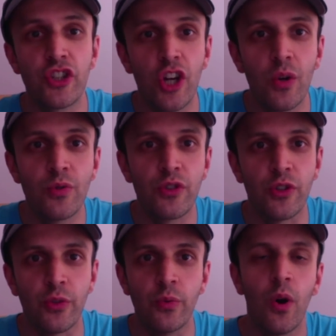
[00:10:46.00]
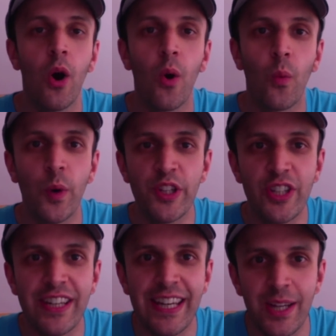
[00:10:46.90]
shows you
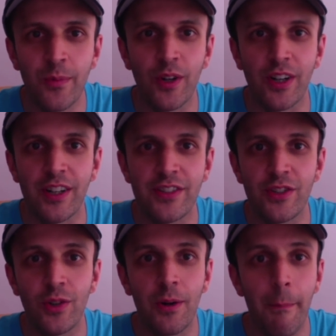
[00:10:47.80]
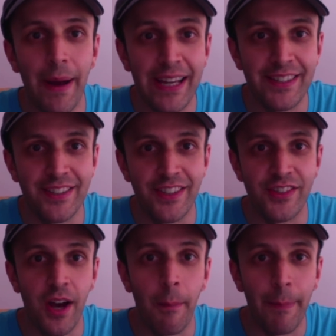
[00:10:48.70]
which keywords your
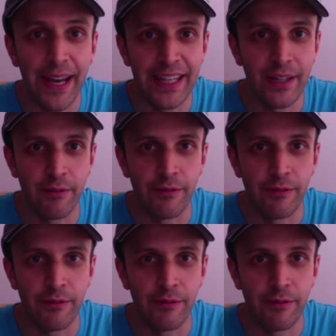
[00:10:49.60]
competitors are paying